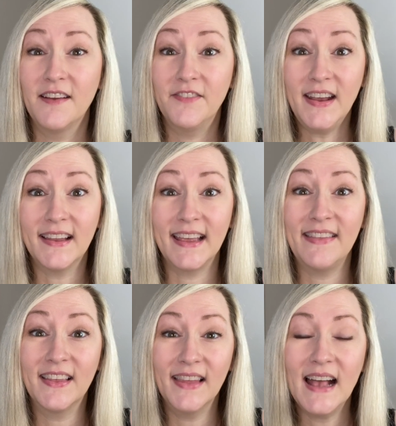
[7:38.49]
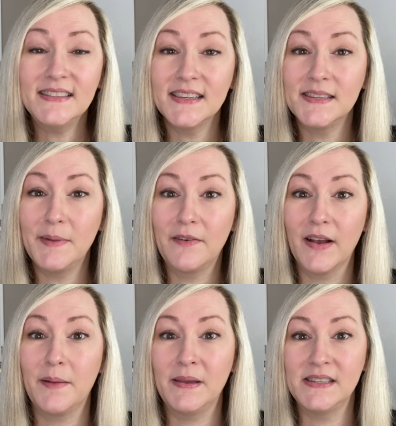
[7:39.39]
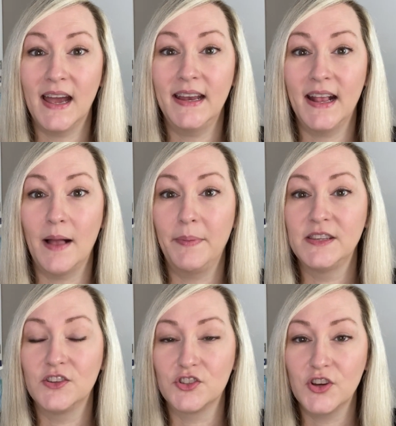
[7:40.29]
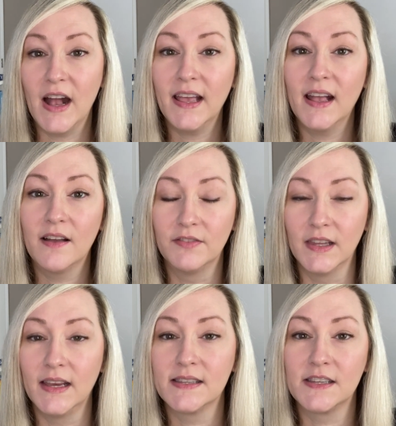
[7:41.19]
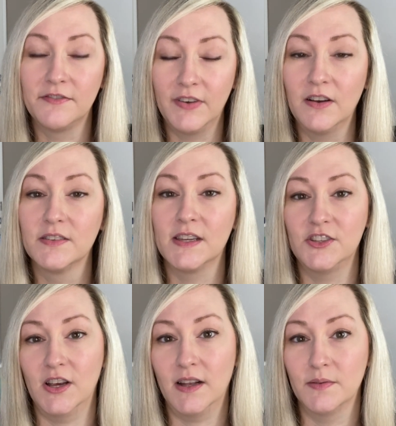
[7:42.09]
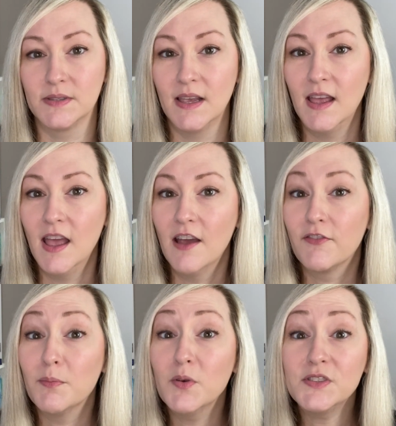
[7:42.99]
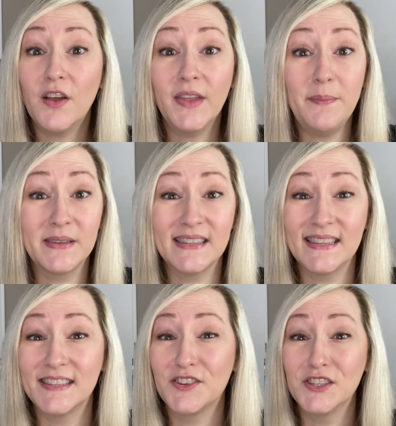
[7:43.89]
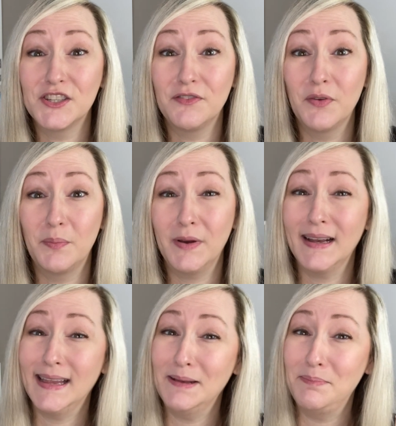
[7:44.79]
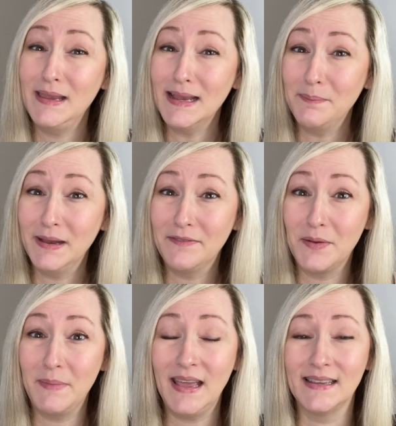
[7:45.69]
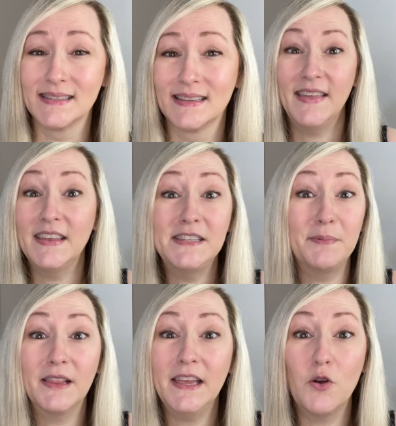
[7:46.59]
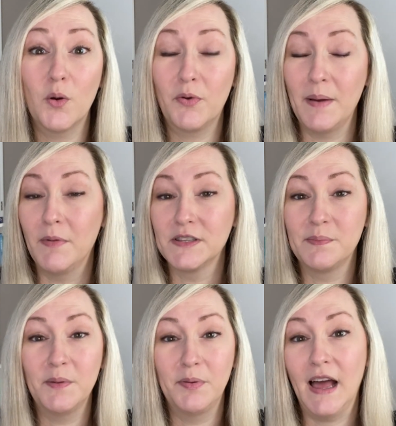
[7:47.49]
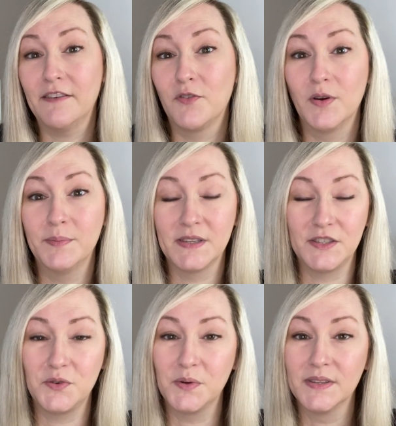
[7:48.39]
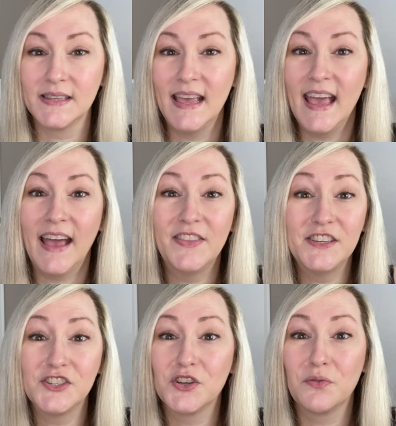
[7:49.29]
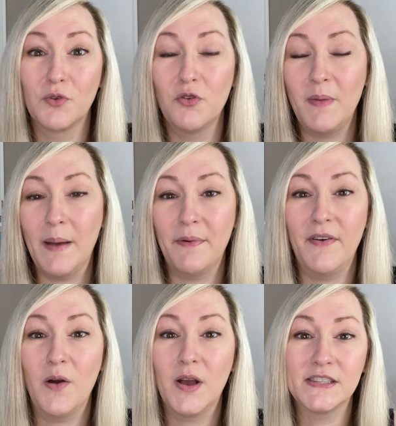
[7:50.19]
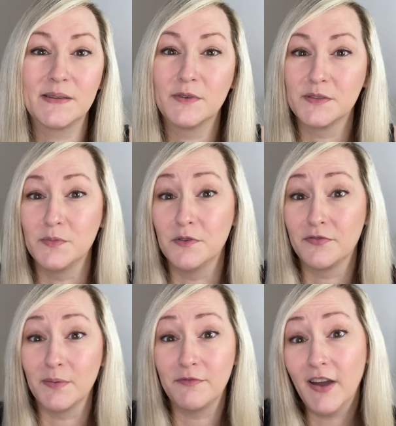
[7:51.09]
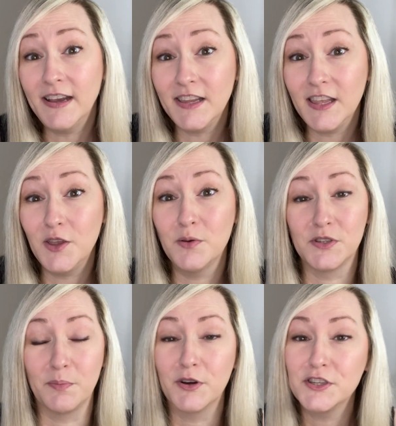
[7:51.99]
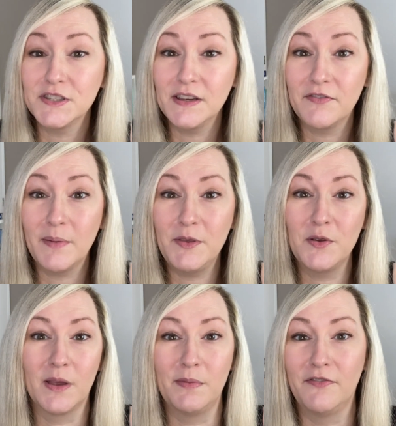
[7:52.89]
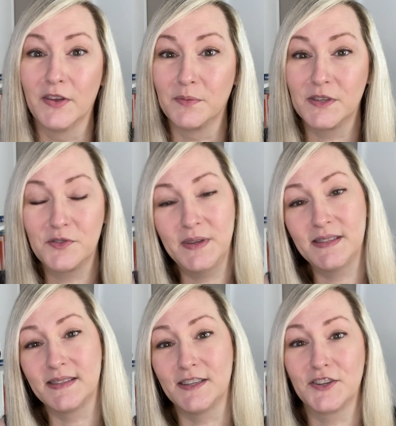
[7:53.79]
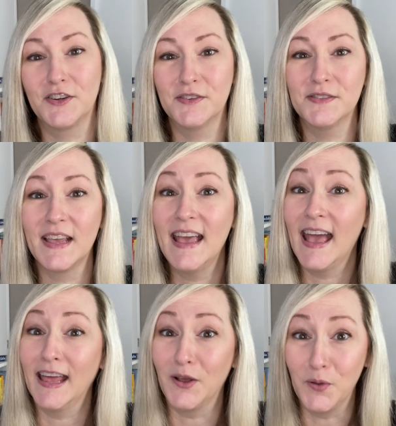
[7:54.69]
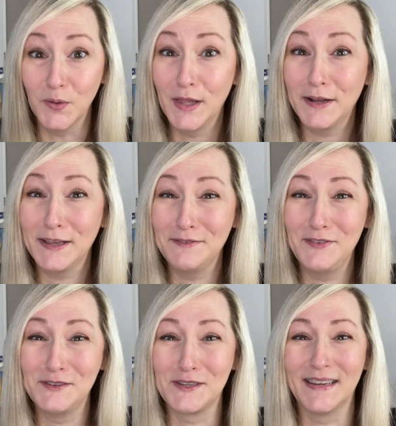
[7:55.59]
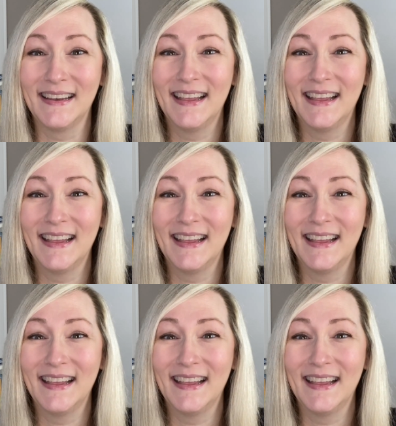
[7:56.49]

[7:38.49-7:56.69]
Finally, the last system I recommend tidying up is your tracking of links to funnels and checkouts. For most online businesses, their digital footprint can be a bit of a maze. They typically incorporate multiple platforms and tools, and the digital roadmap of how customers move from finding you to purchasing from you can be filled with twists and turns and a whole lot of confusion.